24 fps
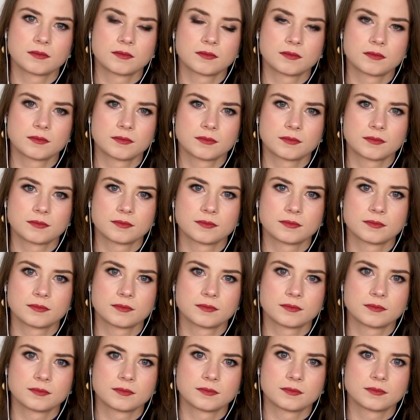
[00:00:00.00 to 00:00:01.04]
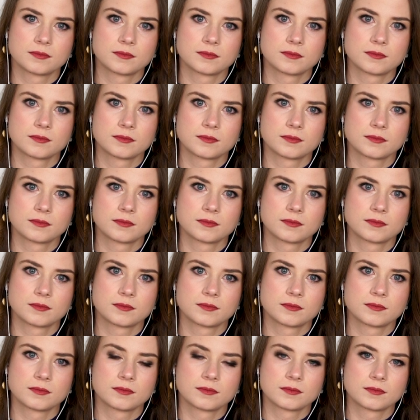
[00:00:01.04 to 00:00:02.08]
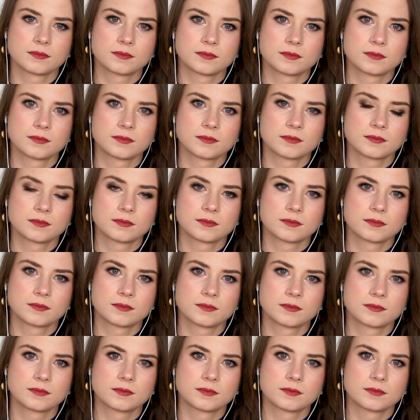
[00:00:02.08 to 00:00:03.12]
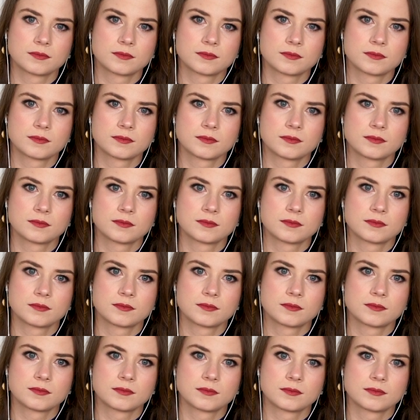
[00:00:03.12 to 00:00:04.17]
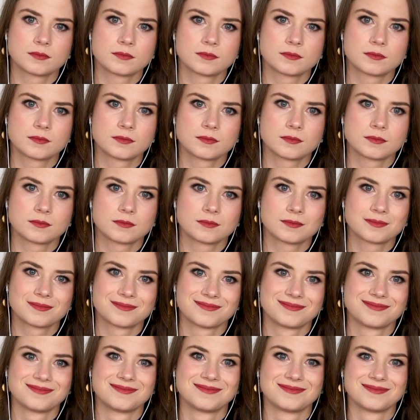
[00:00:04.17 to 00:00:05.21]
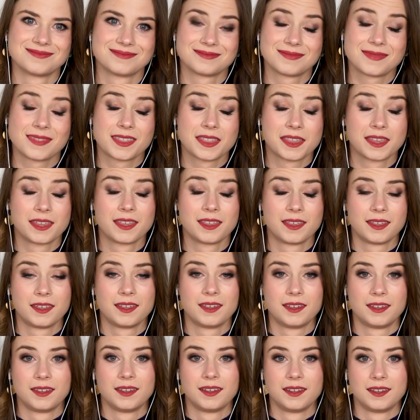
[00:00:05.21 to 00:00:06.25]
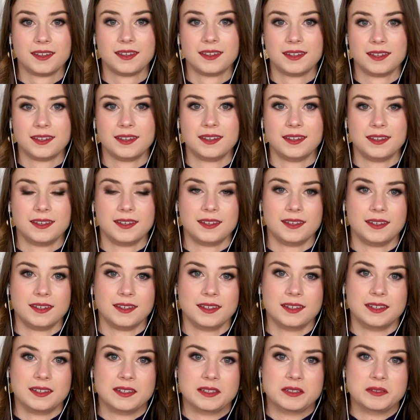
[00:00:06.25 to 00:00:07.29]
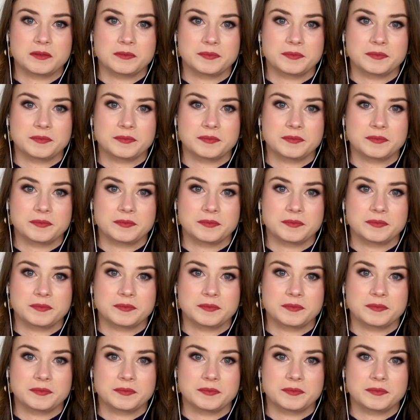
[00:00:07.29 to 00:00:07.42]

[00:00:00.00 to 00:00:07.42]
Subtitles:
The person shown says nothing.